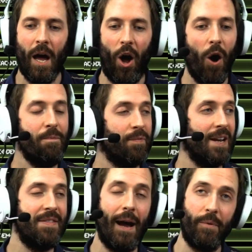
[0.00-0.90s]

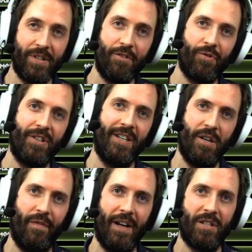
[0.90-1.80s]
Hopefully that was interesting and
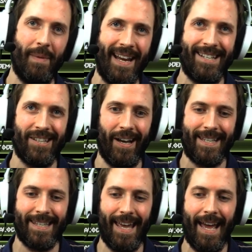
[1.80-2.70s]
you've had some
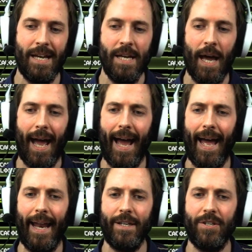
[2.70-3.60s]
insights there.
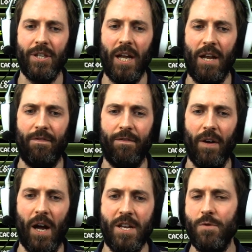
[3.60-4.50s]
And if
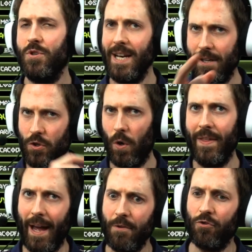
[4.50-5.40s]
you did enjoy
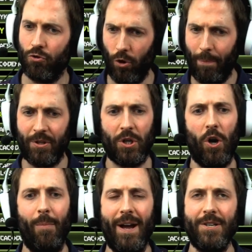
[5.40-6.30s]
that, drop us a
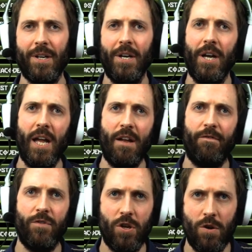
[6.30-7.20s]
comment.
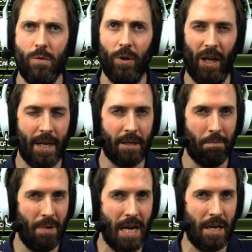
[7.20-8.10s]
If you like
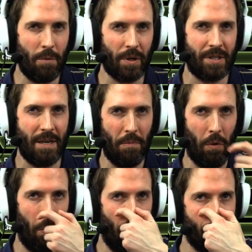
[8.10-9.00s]
me and you want to see
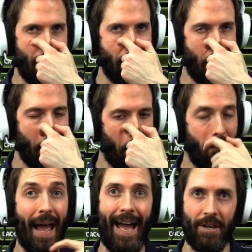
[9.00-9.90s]
more of me
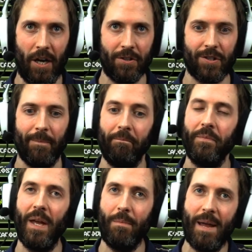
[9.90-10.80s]
and us,
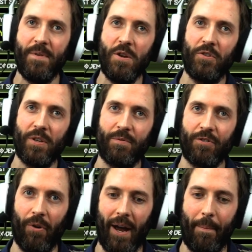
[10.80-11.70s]
then maybe you'd
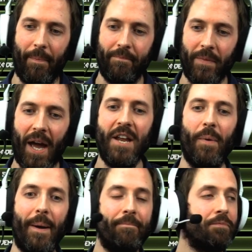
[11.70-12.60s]
subscribe.
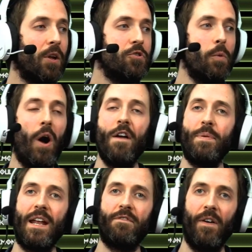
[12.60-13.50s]
Anyway, so I've
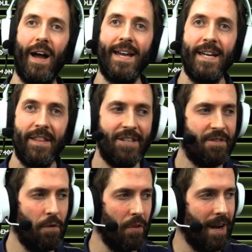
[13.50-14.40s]
been Ed Fire. This is
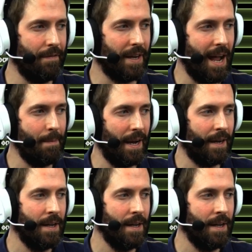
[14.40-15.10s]
For the Love of Gaming.